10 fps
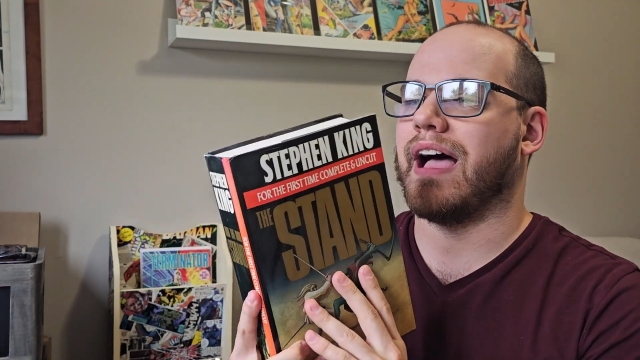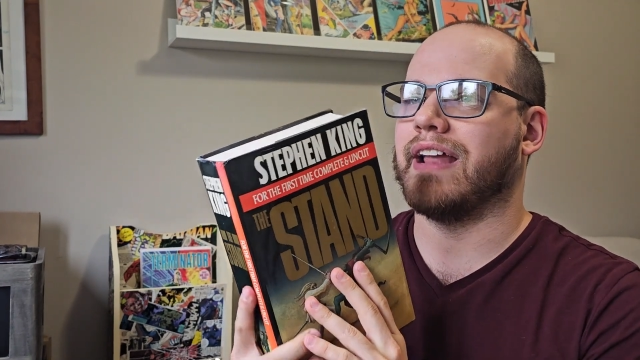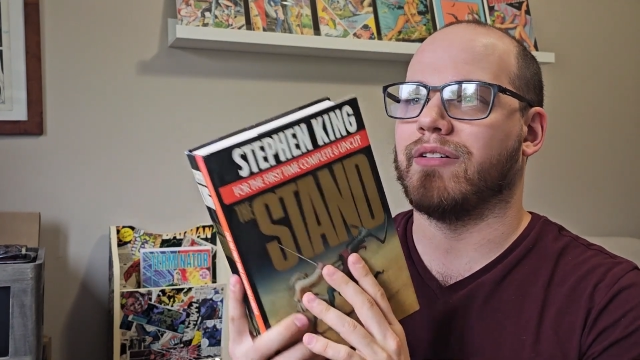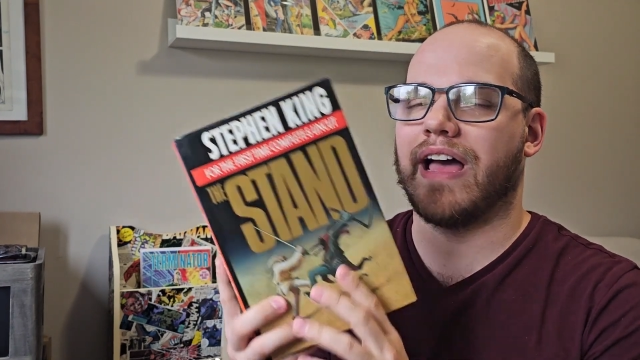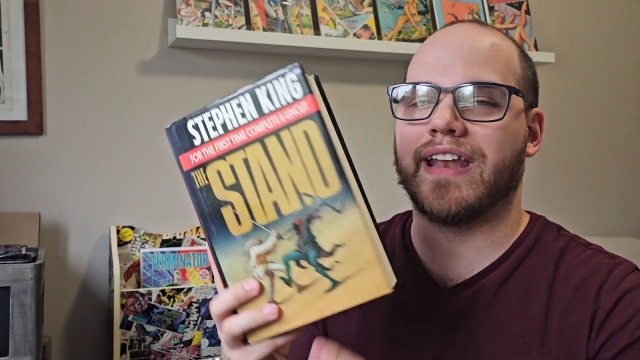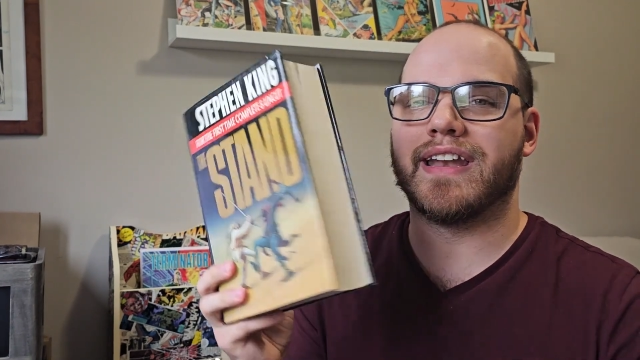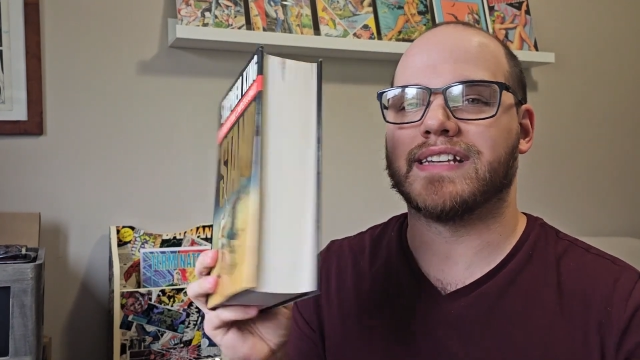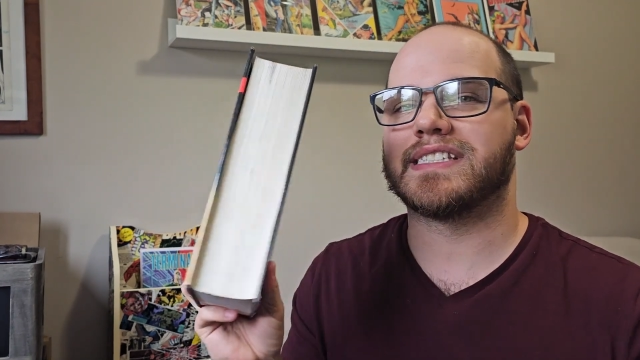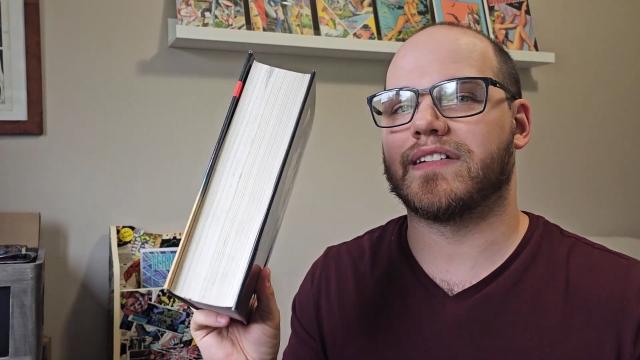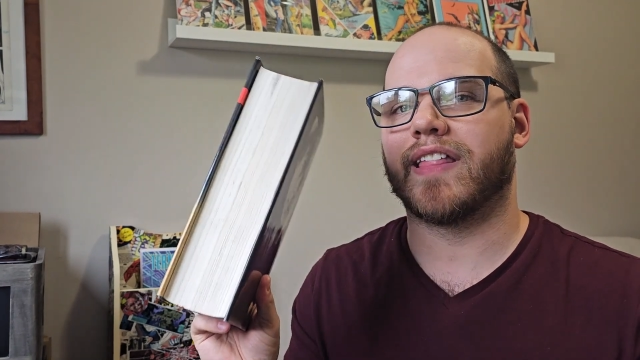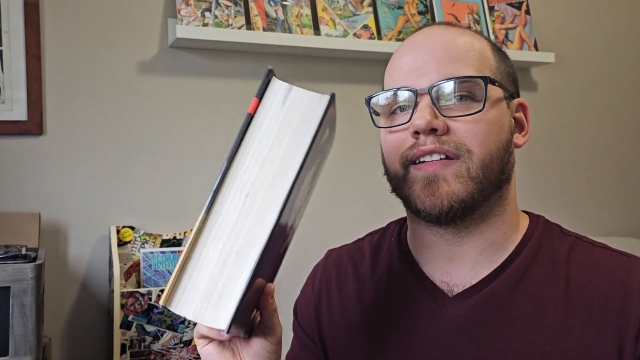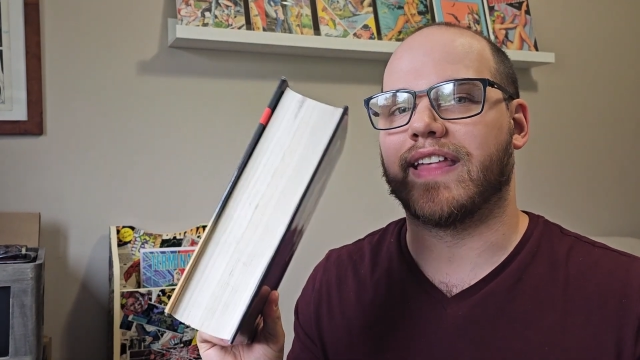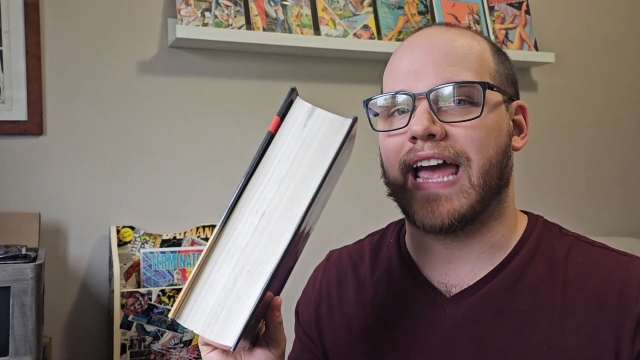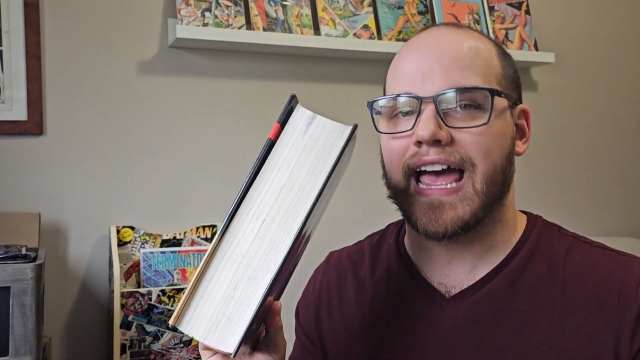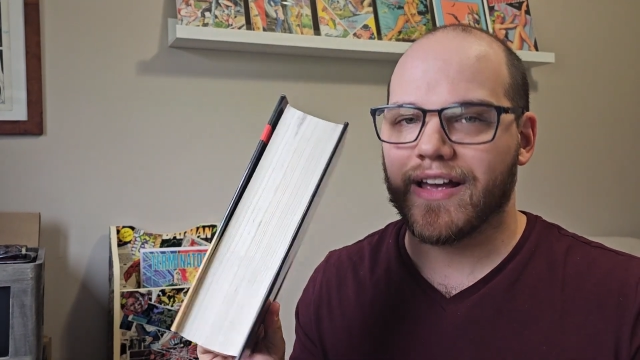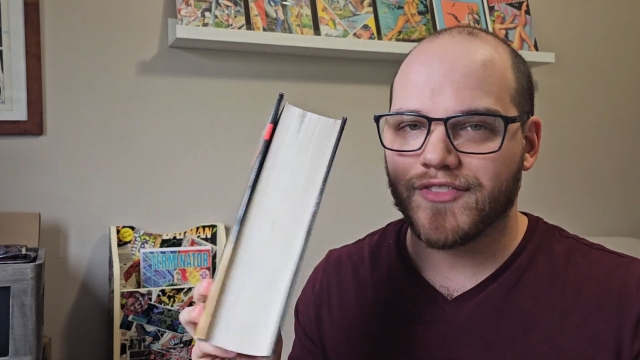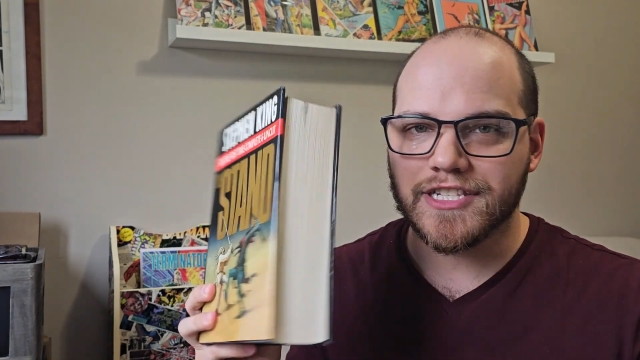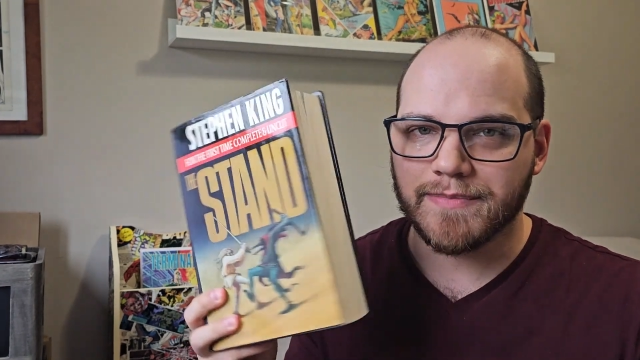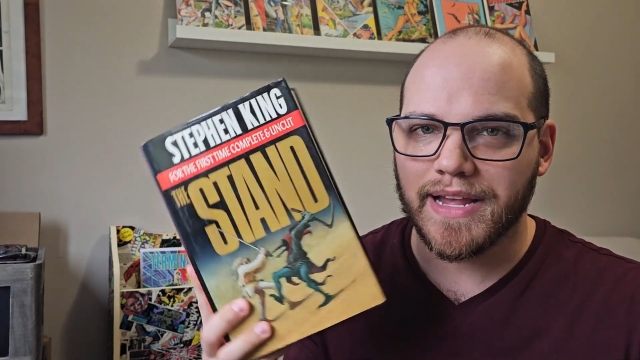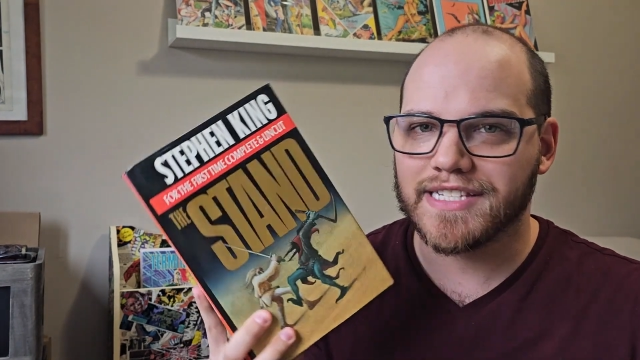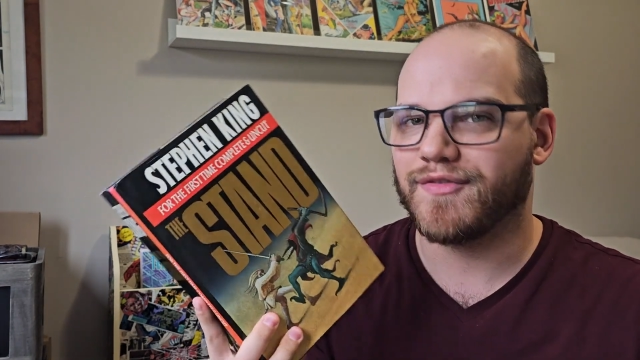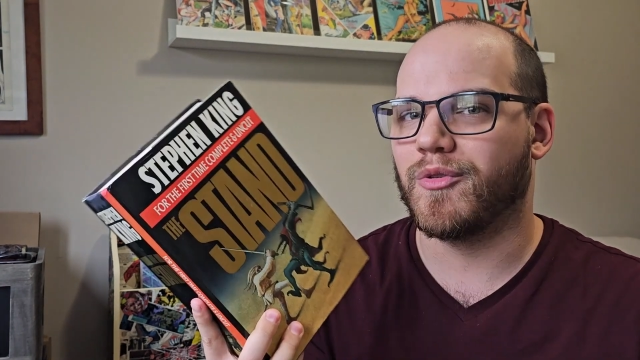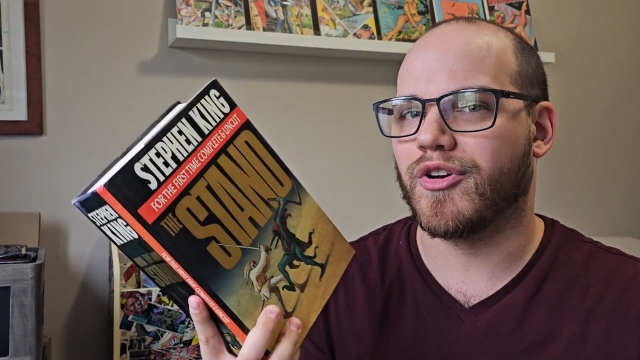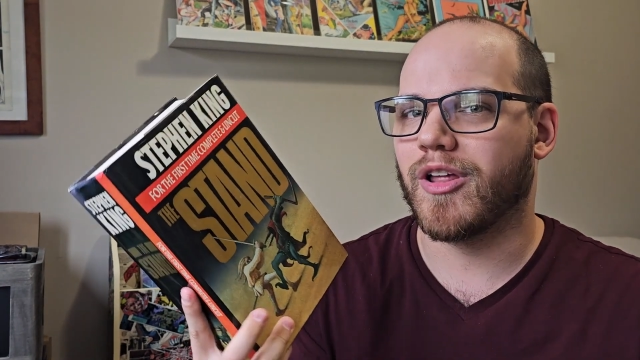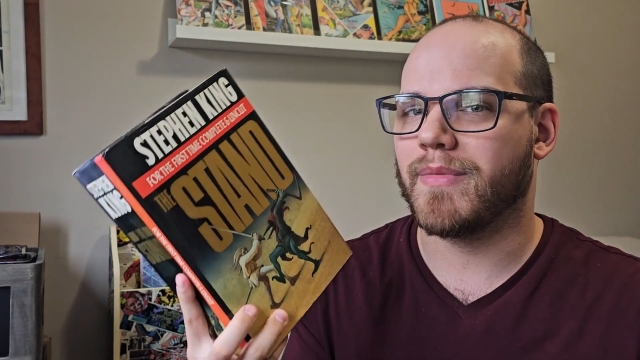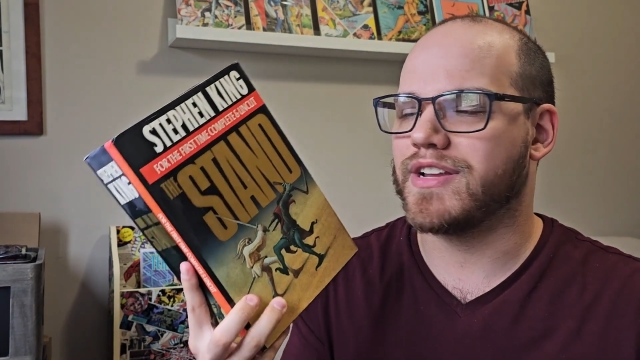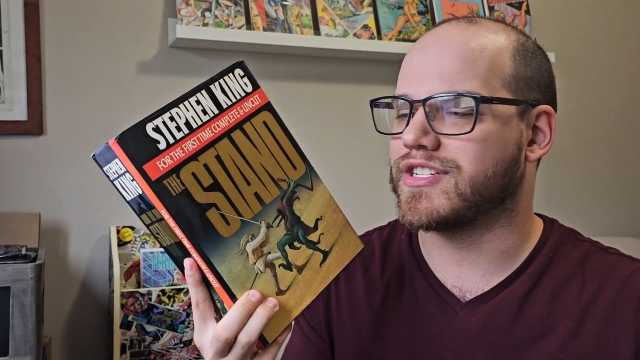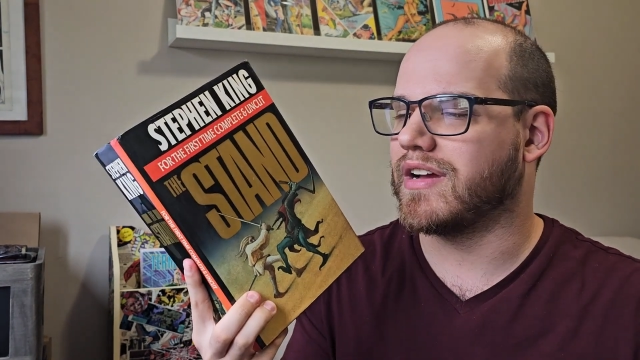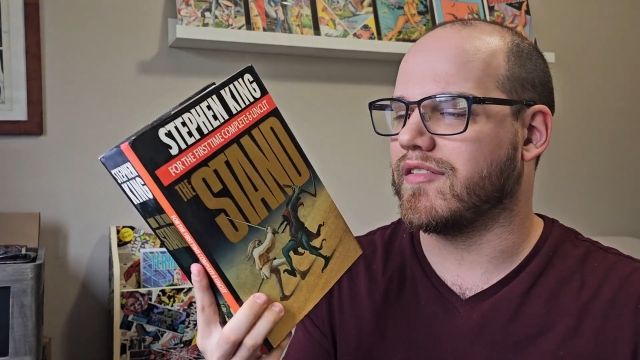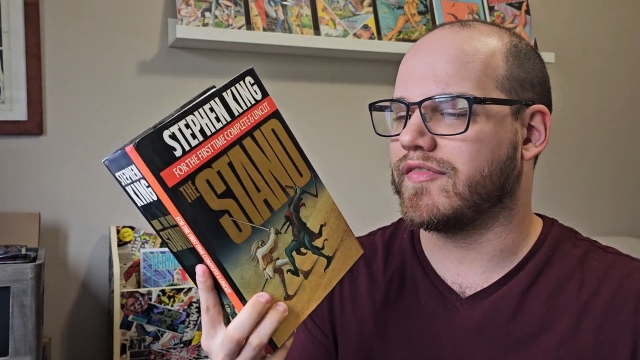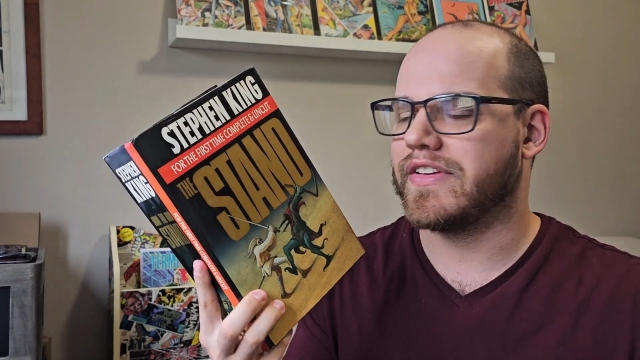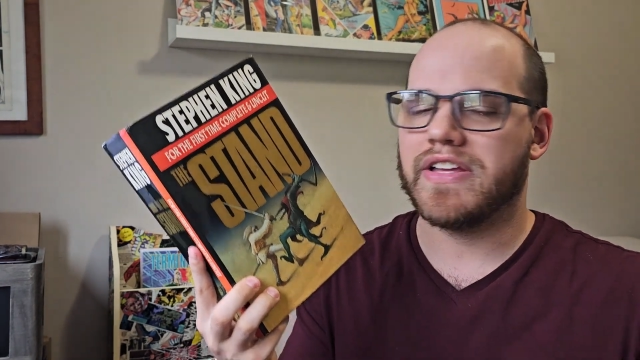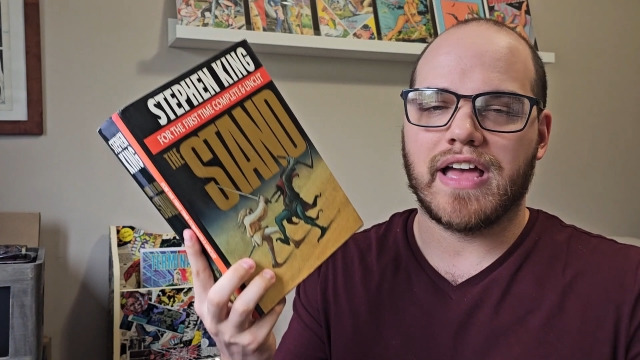I didn't necessarily really have the space for it on my shelf,